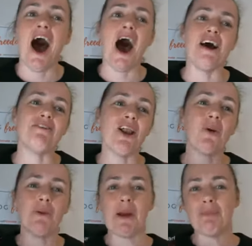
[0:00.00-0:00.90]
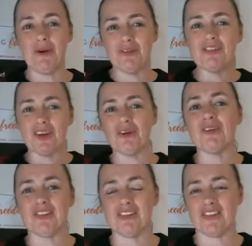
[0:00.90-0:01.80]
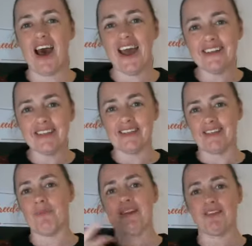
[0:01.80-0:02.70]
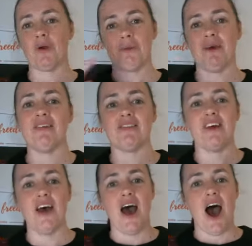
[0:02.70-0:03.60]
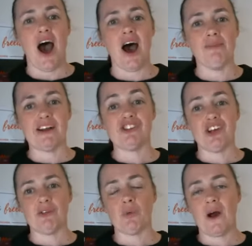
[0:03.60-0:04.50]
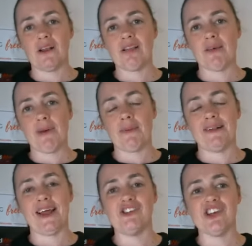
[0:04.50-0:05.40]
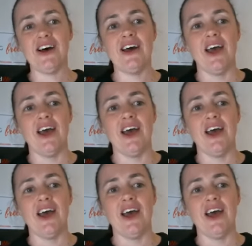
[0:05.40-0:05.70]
If I look at my posts across the site, the ones going best are my general ones about Malaysia.